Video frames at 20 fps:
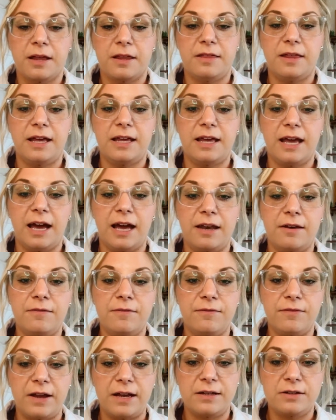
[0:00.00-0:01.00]
They can
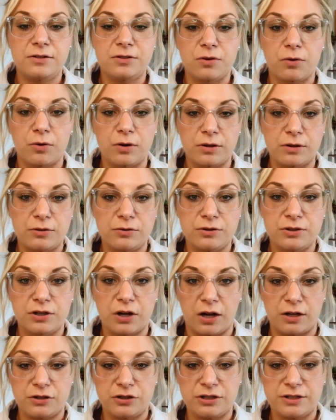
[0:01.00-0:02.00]
faint or lose
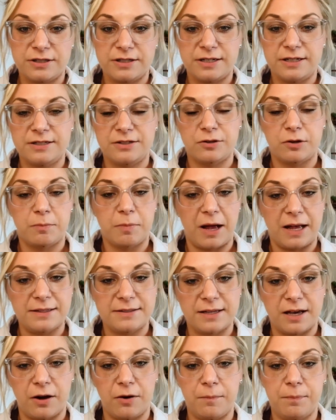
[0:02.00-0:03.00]
consciousness or
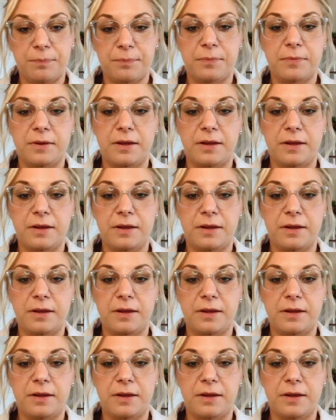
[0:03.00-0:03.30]
pass out.